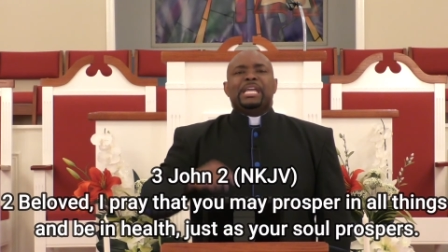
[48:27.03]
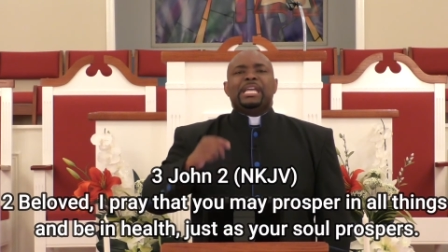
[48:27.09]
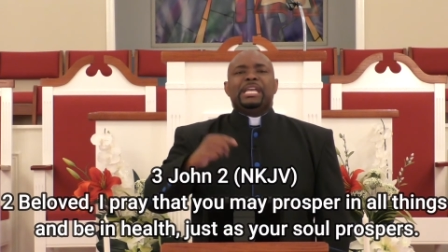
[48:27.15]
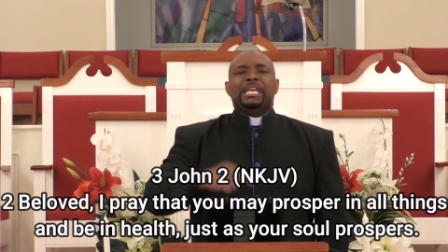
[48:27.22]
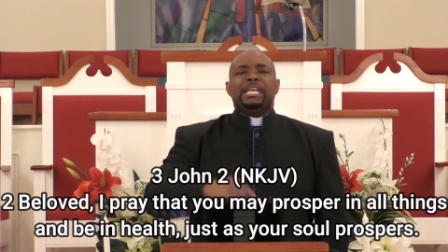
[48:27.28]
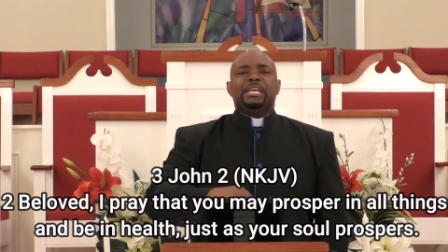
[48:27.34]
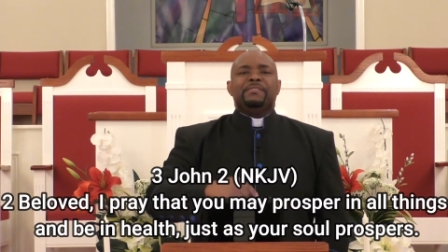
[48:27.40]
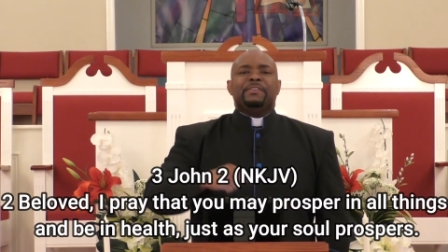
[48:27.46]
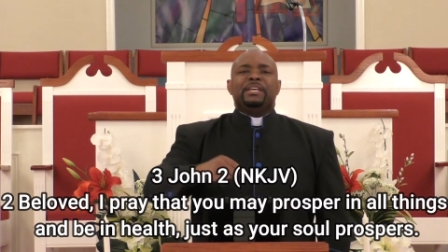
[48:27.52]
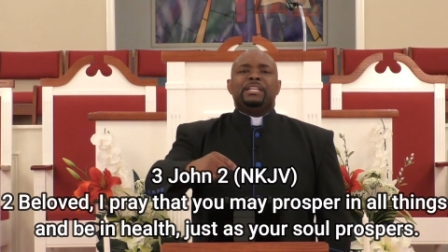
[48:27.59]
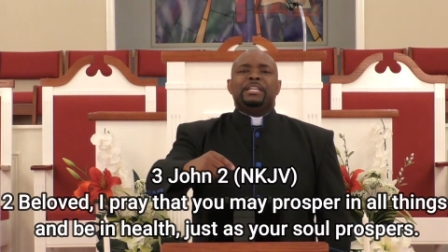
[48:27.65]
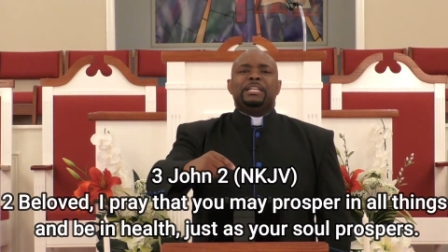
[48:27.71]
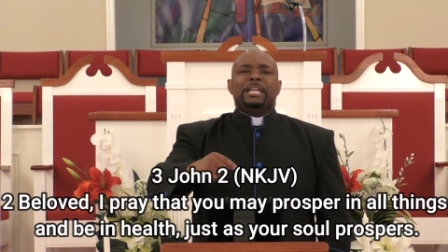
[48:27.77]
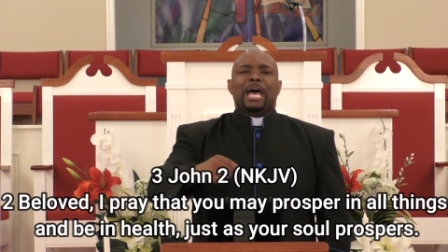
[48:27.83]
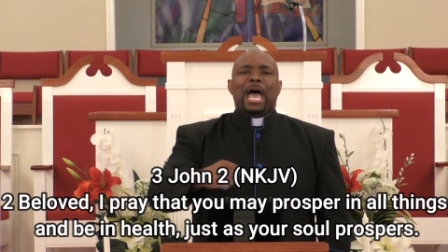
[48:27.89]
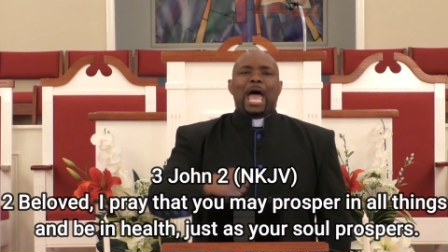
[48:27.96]

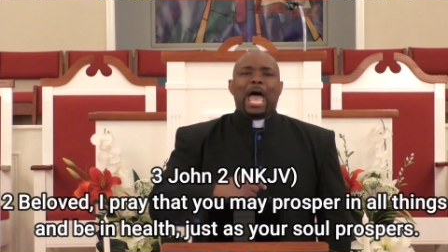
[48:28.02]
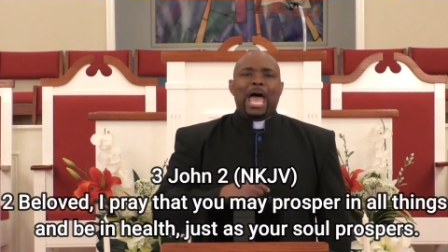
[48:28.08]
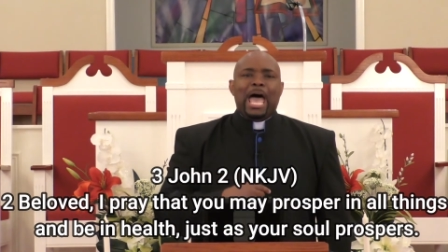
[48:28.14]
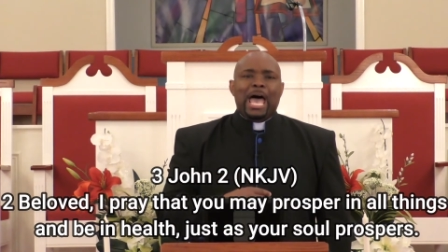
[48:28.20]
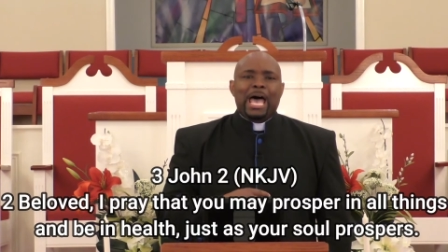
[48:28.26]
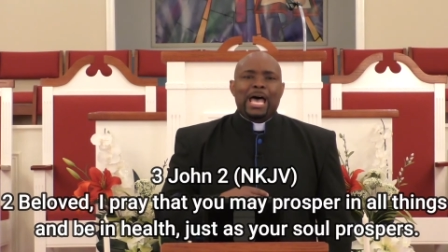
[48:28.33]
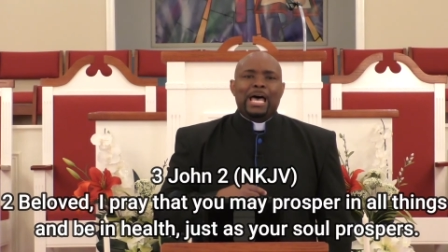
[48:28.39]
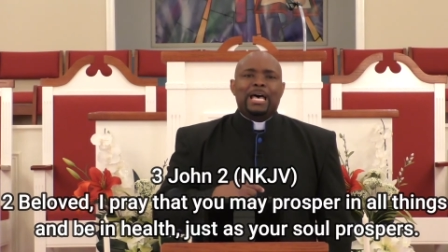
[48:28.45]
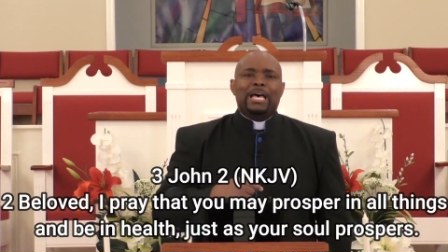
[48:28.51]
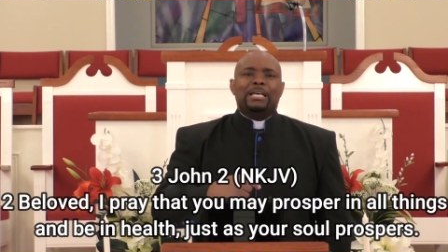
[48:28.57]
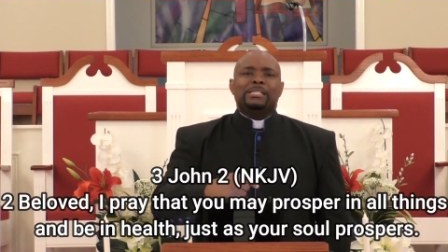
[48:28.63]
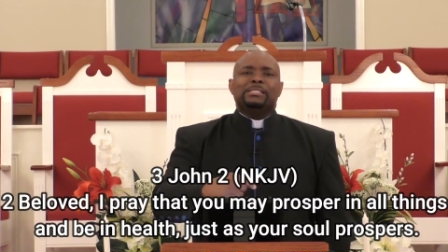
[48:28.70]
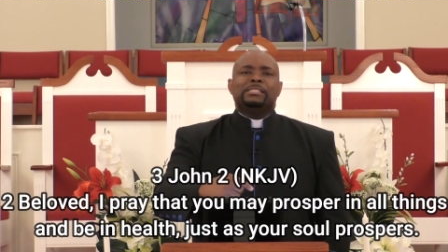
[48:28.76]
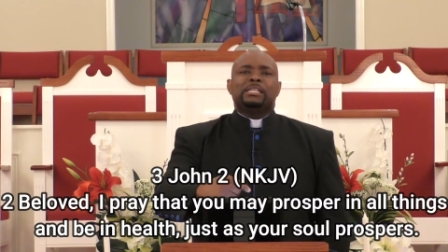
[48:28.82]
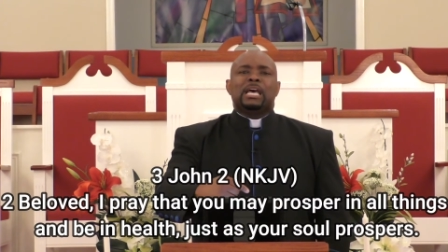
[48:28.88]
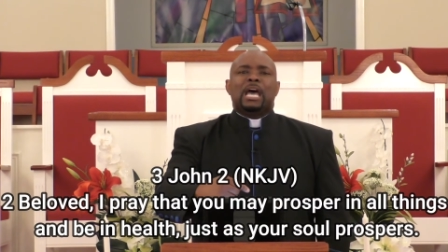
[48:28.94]
even
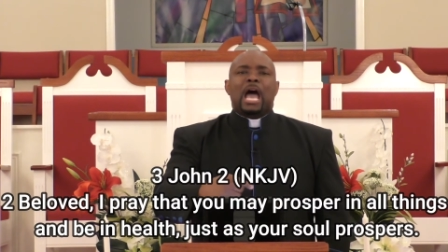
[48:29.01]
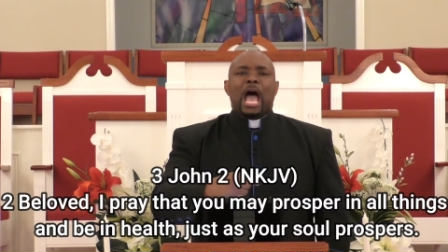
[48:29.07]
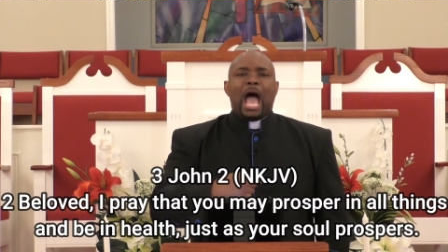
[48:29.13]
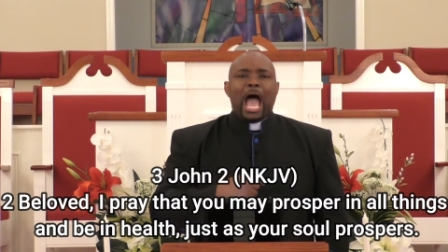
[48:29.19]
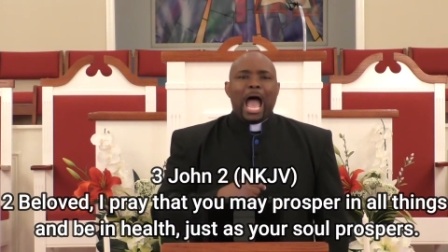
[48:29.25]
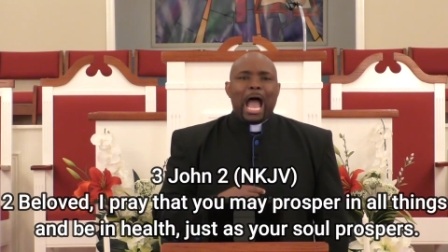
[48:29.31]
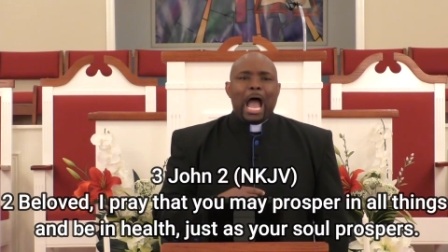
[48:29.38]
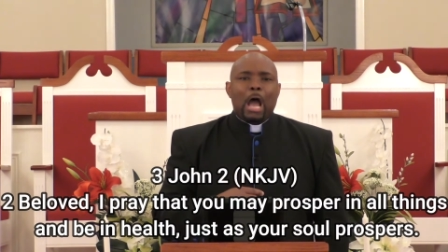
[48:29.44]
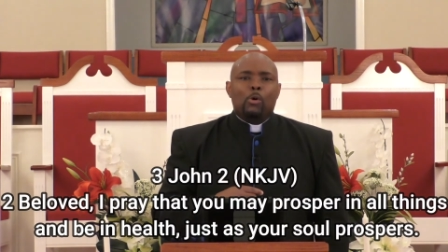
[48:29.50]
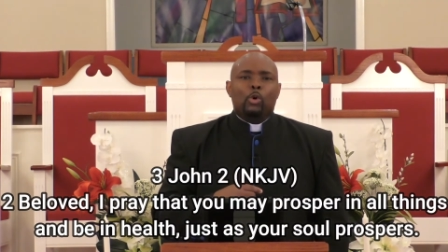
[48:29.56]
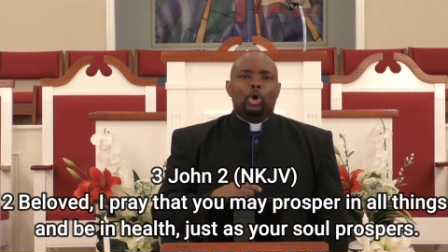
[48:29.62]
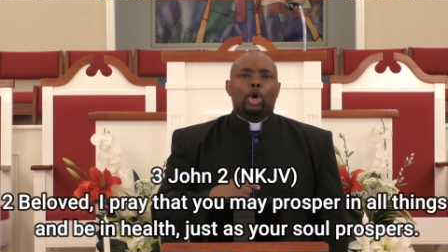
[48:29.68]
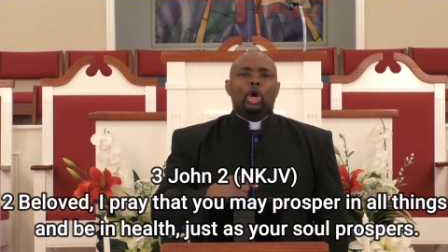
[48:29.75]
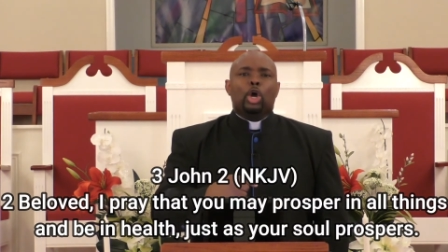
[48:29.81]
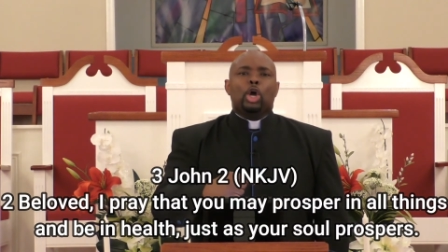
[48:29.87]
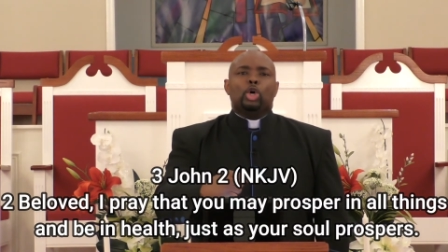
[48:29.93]
as
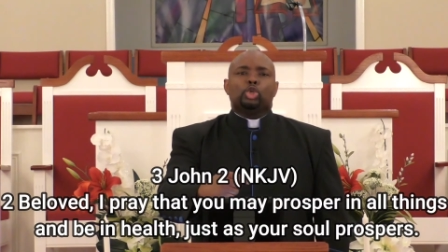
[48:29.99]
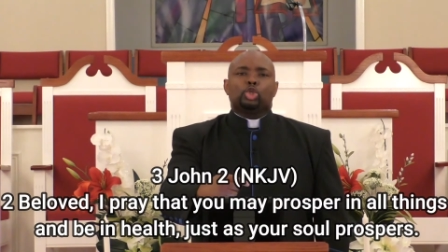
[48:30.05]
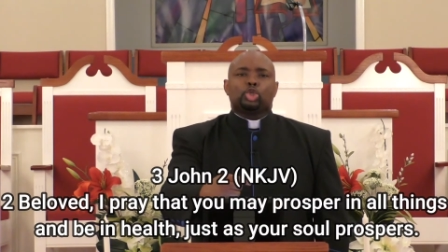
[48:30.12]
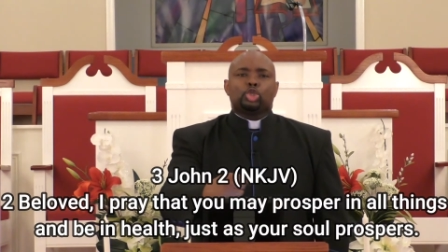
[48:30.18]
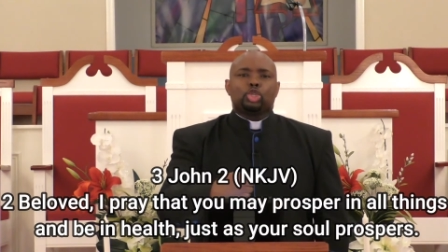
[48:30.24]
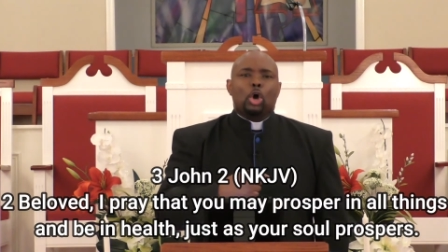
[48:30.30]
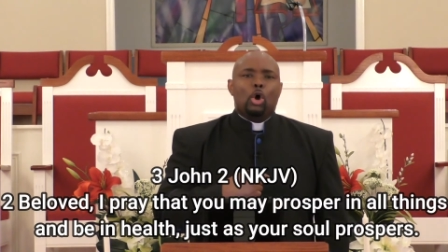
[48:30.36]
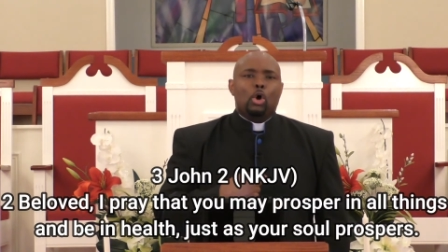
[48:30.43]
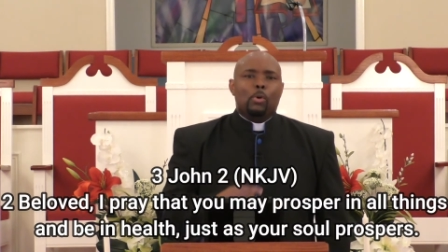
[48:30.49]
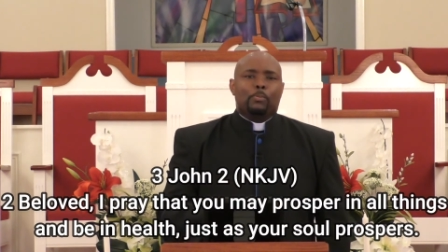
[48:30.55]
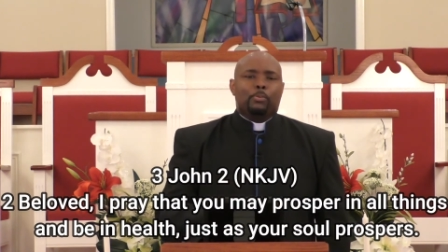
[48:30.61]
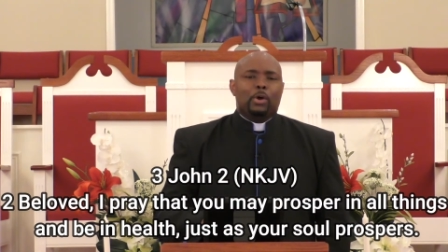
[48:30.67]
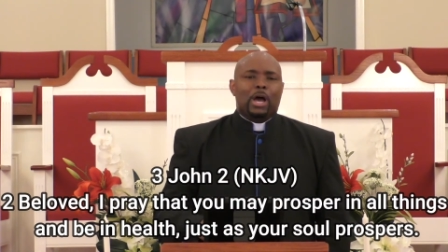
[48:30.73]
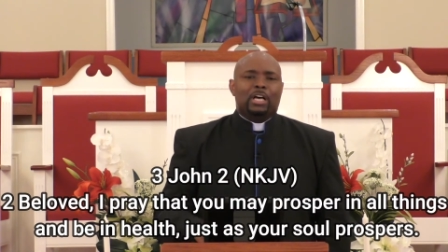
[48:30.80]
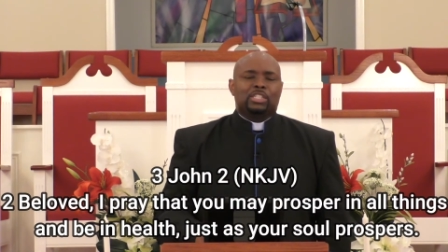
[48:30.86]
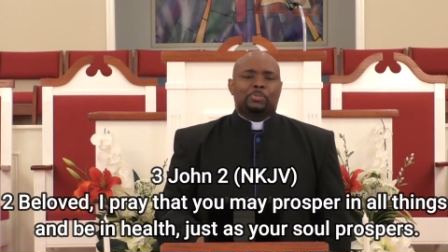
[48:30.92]
our soul
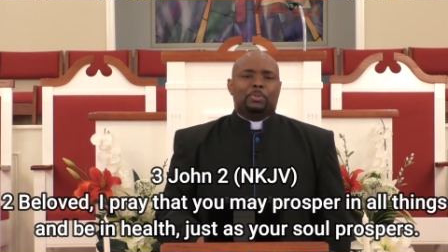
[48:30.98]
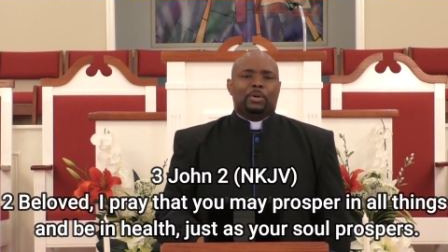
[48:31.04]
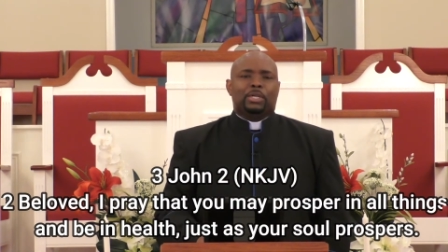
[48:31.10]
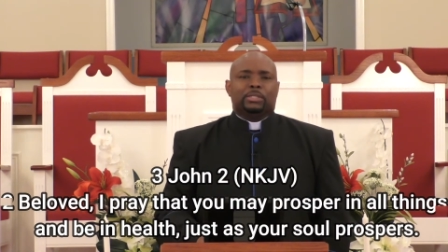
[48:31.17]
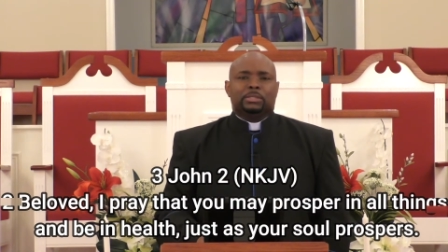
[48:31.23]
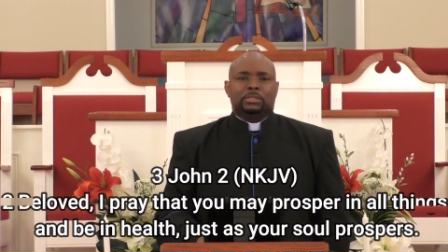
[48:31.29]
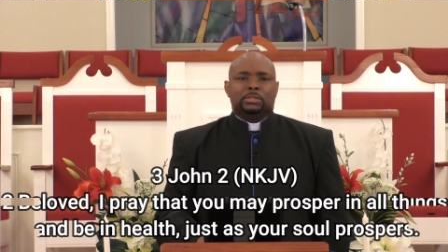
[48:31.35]
prosper.